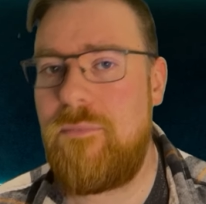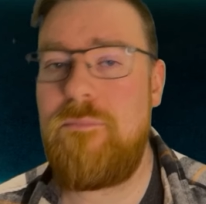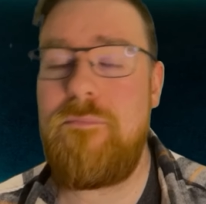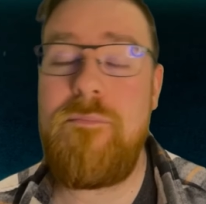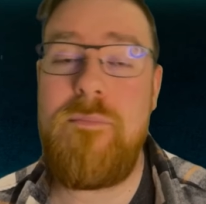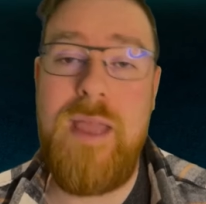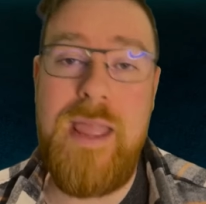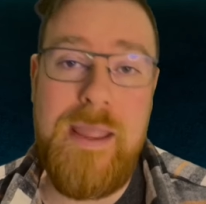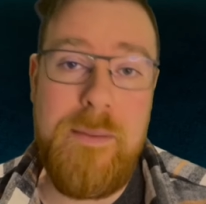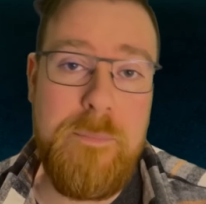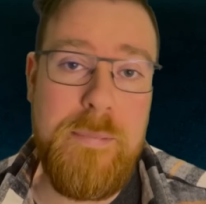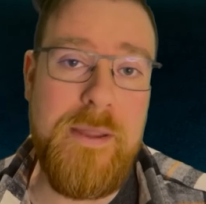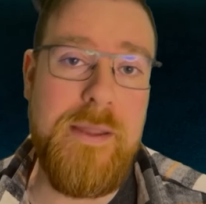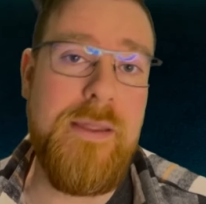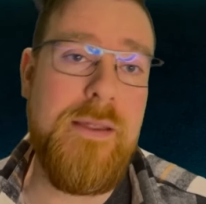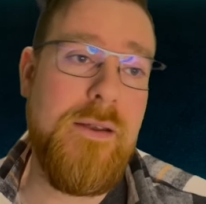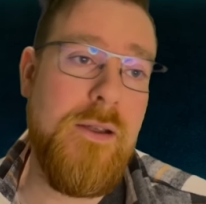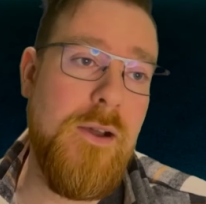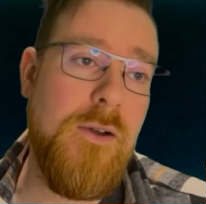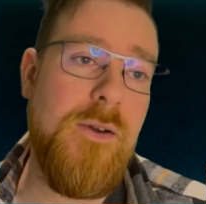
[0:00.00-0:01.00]
Maybe,
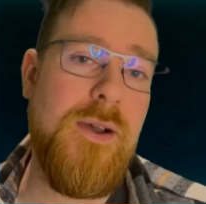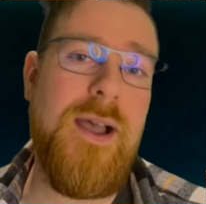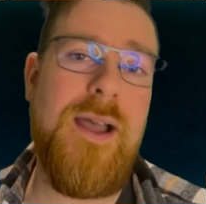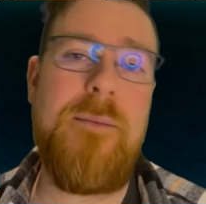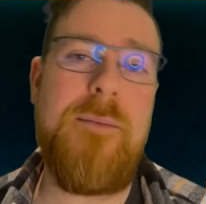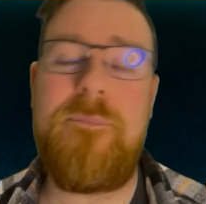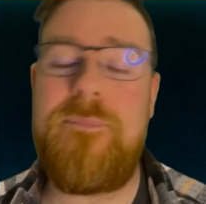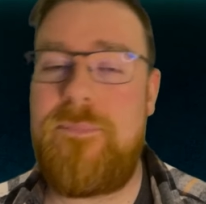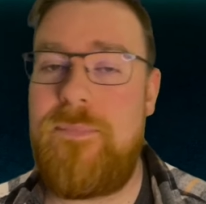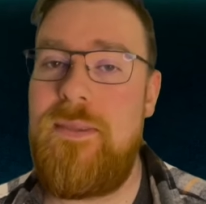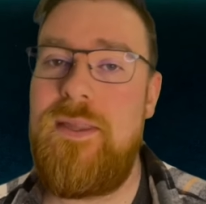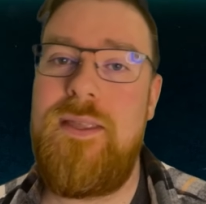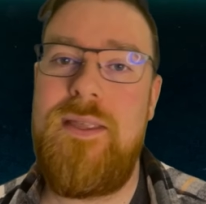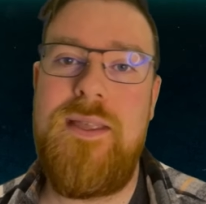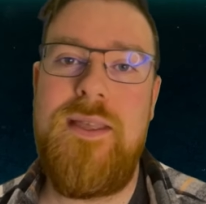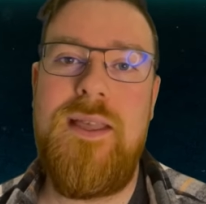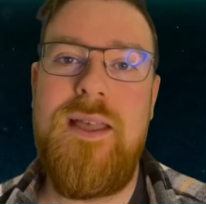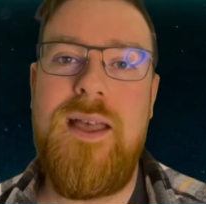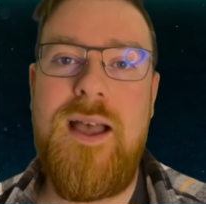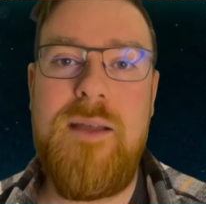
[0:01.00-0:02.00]
you know,
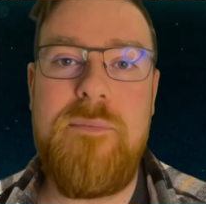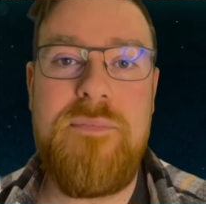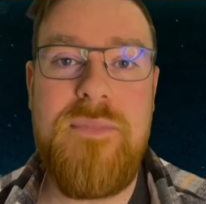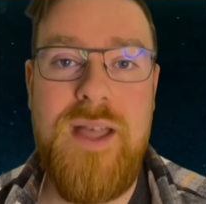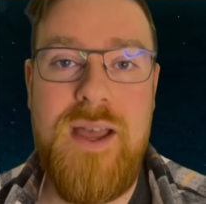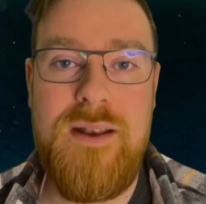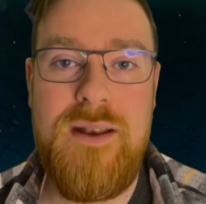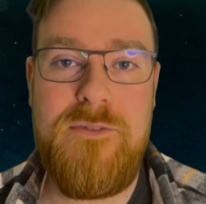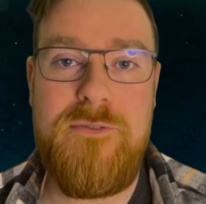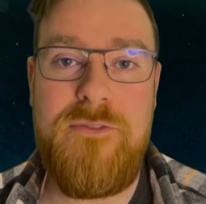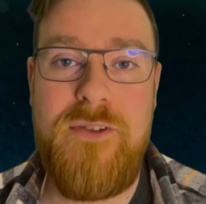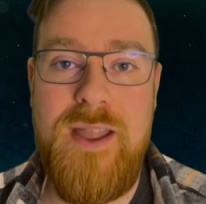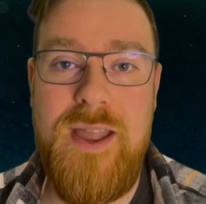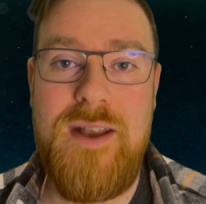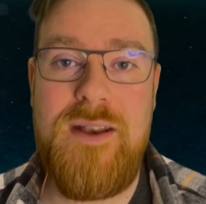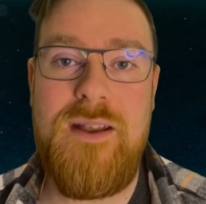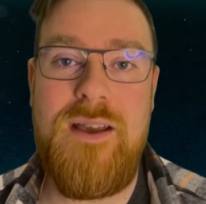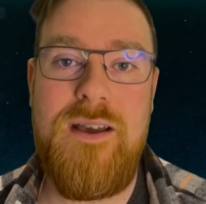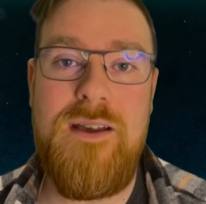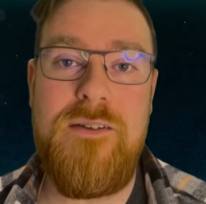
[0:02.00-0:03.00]
I'm not a
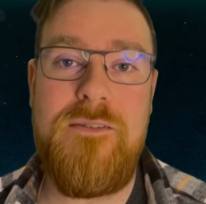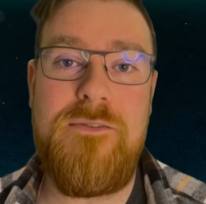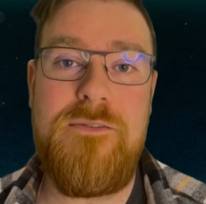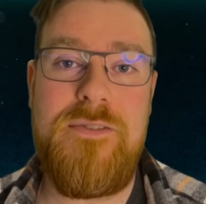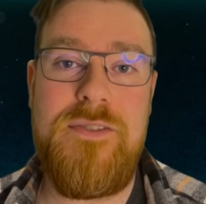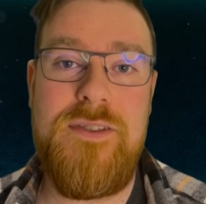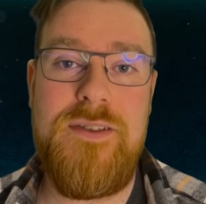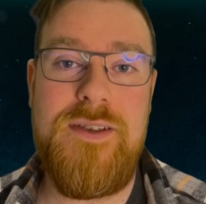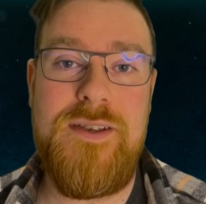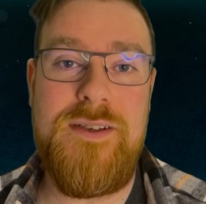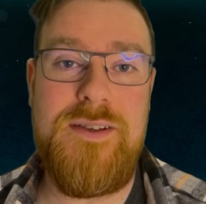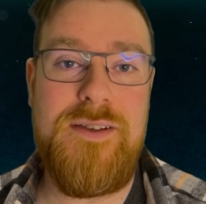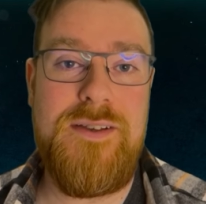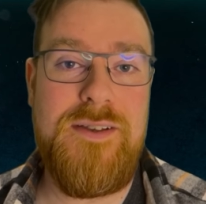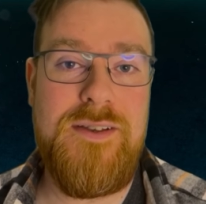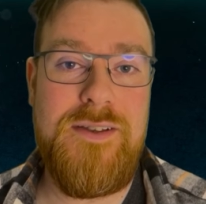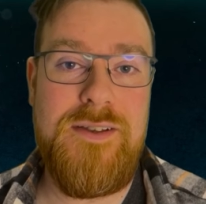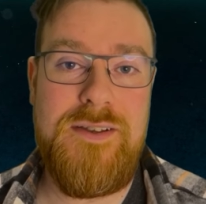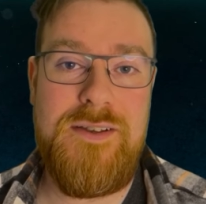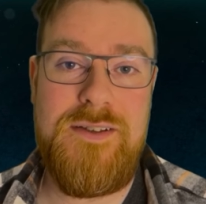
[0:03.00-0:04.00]
fan of the
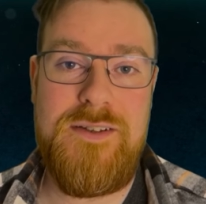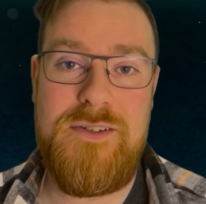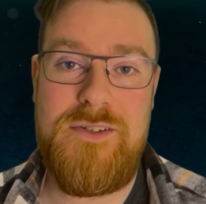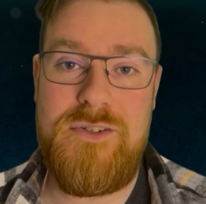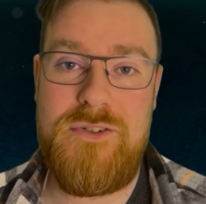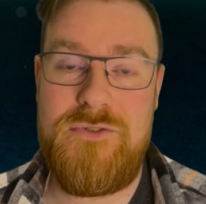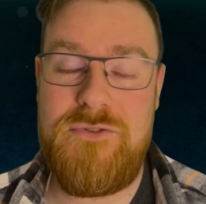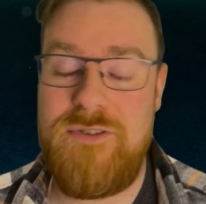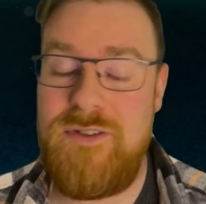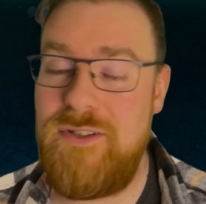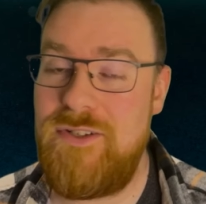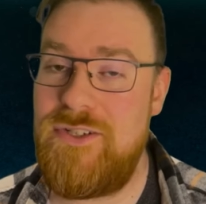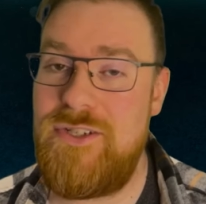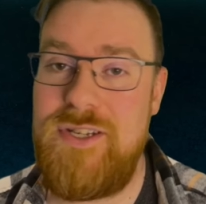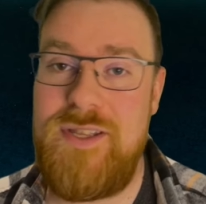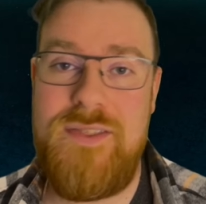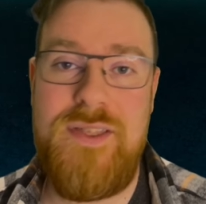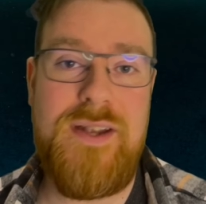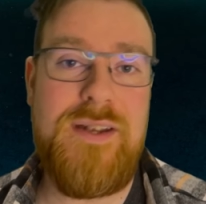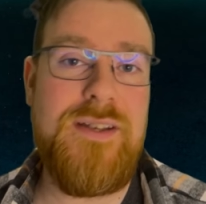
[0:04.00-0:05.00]
trilogy
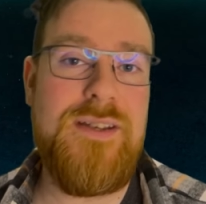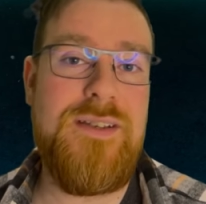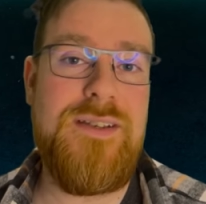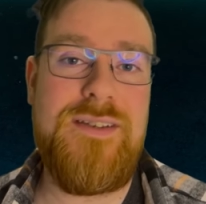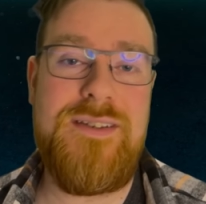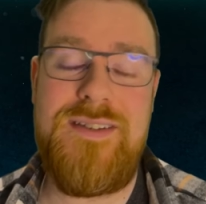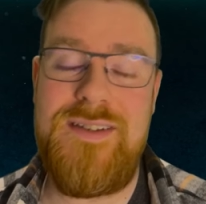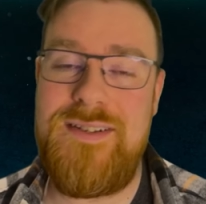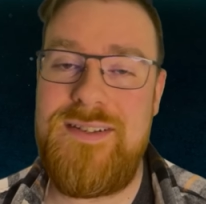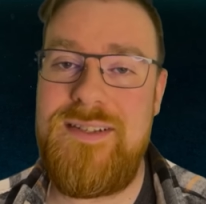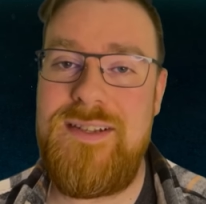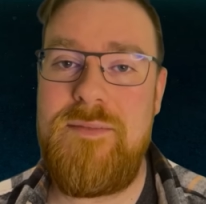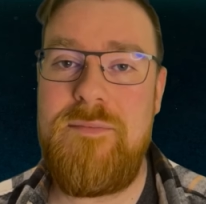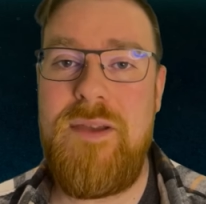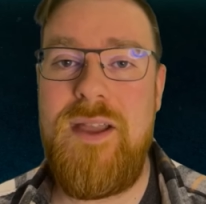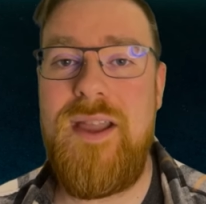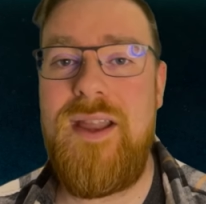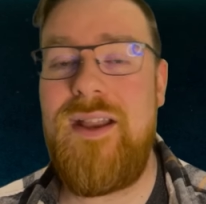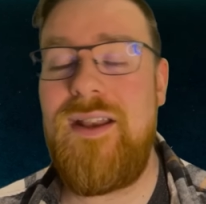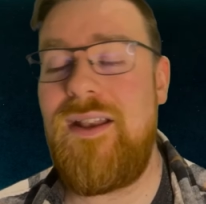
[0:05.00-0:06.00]
that Disney
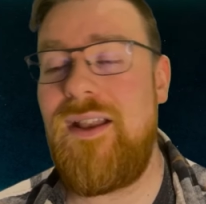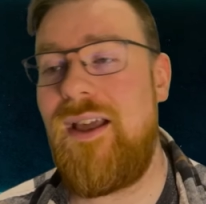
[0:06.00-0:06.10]
made.